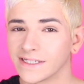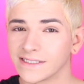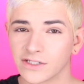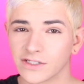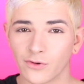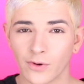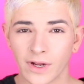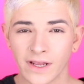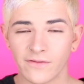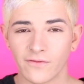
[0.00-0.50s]
is
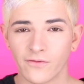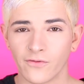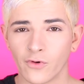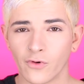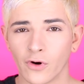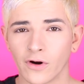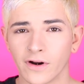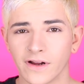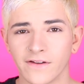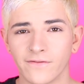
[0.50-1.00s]
great
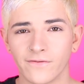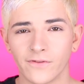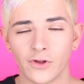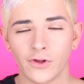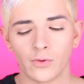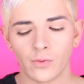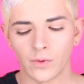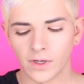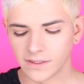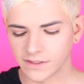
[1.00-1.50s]
for if
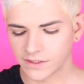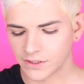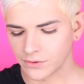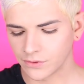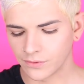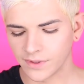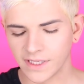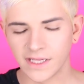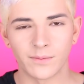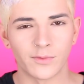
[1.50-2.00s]
you want
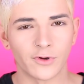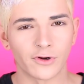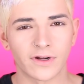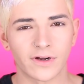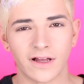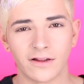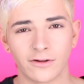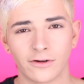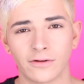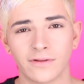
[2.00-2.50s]
to keep your
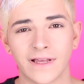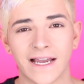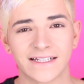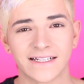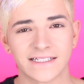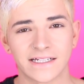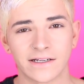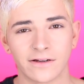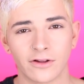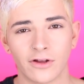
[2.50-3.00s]
color
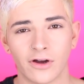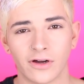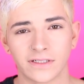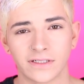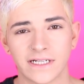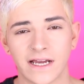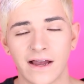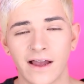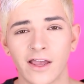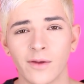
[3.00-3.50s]
lasting a
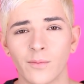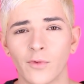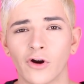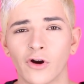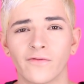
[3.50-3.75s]
long time,